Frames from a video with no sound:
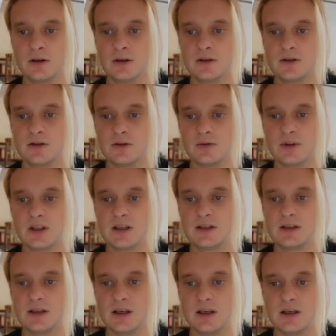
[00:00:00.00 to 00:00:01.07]
So
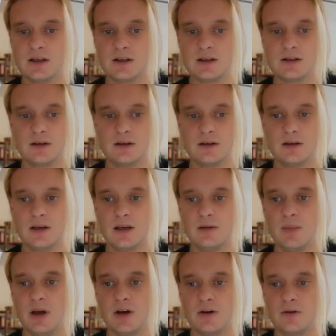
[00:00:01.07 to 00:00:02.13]
this is the
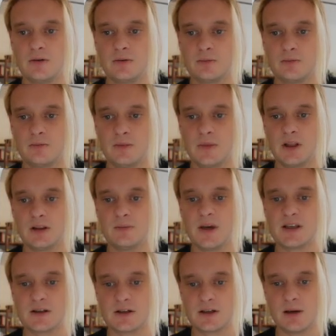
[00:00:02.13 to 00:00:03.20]
email that the
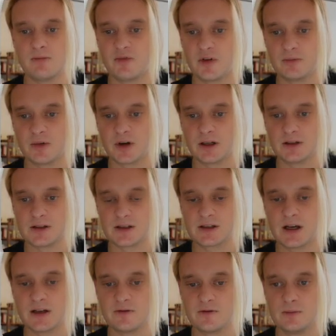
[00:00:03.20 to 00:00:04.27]
message came from. We're going to just
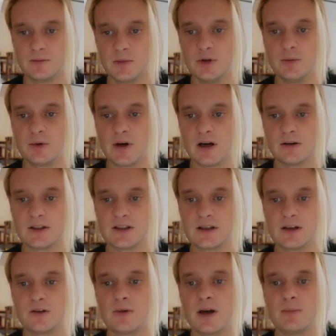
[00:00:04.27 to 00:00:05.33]
kind of loop around and send
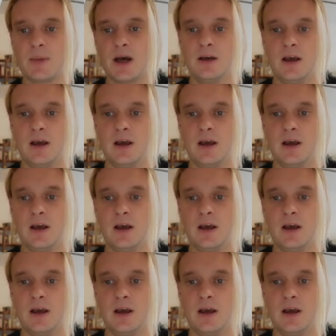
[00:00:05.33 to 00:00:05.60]
it right back.